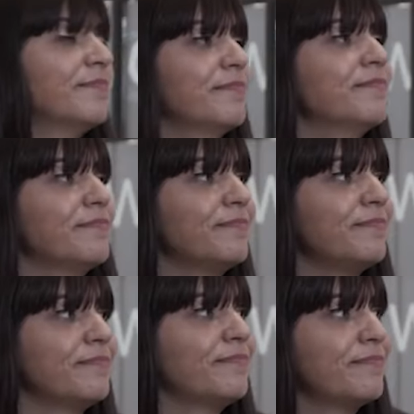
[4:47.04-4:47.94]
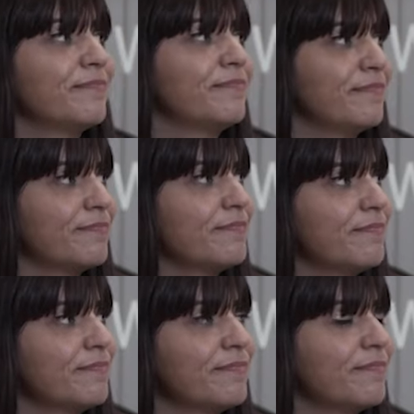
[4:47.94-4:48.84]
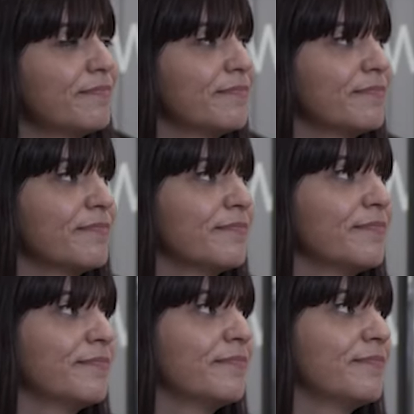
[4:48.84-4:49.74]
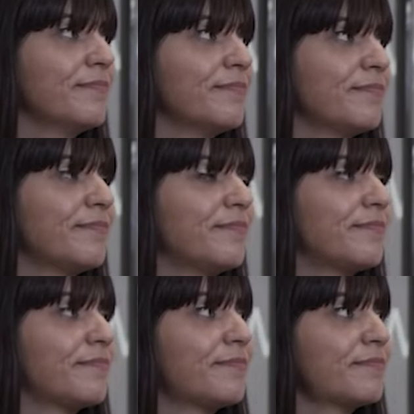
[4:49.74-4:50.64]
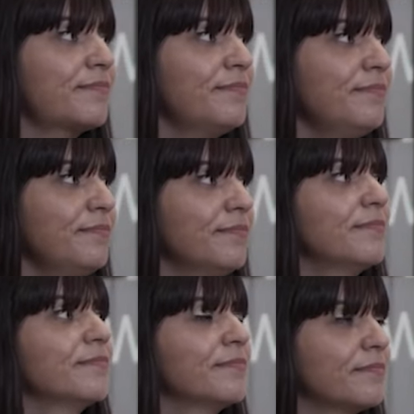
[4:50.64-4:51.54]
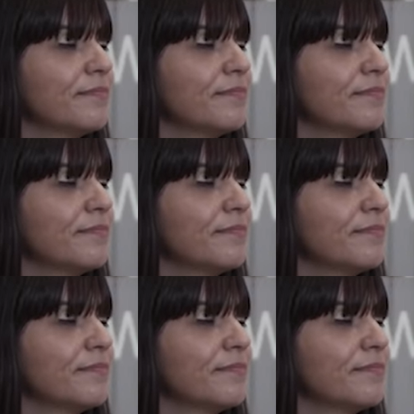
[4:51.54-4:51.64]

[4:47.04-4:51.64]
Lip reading: (not speaking)